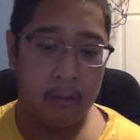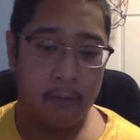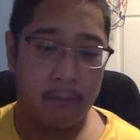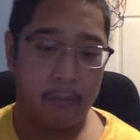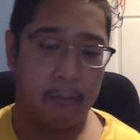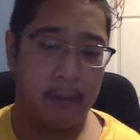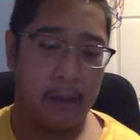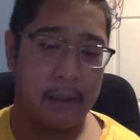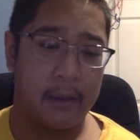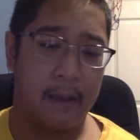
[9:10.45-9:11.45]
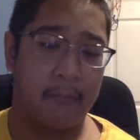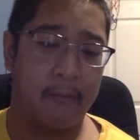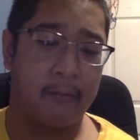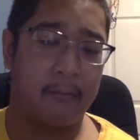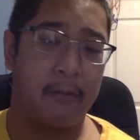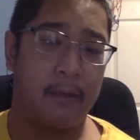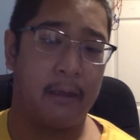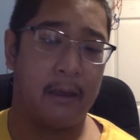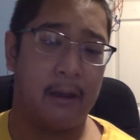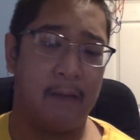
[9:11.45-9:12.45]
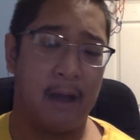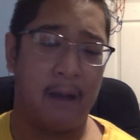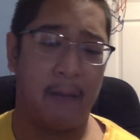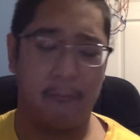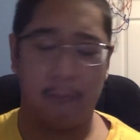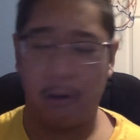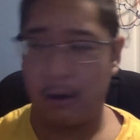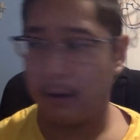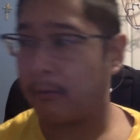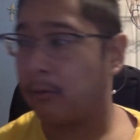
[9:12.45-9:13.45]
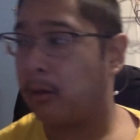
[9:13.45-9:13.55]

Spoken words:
so that you guys can see of how it works